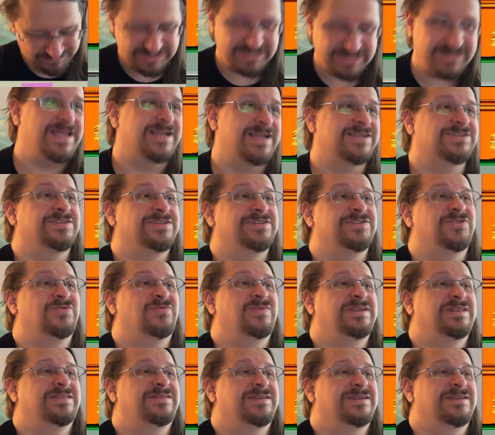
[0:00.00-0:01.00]
Didn't actually
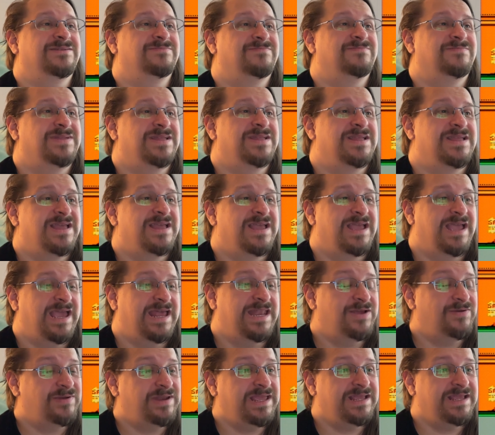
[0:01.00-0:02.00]
do anything.
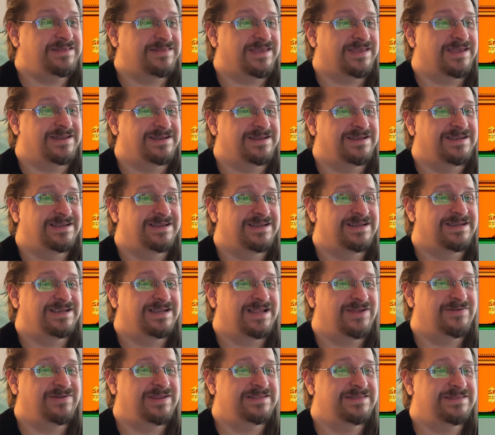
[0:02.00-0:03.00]
And I would hate that.
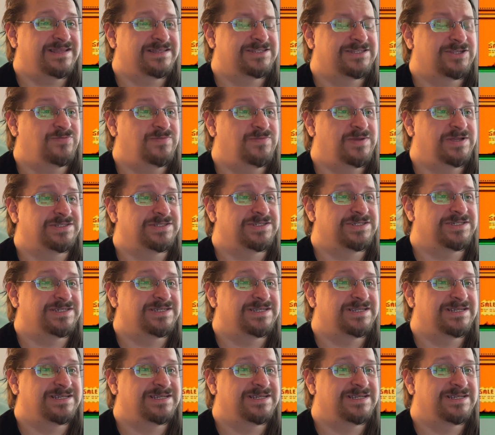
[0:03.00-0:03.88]
I would hate that so much.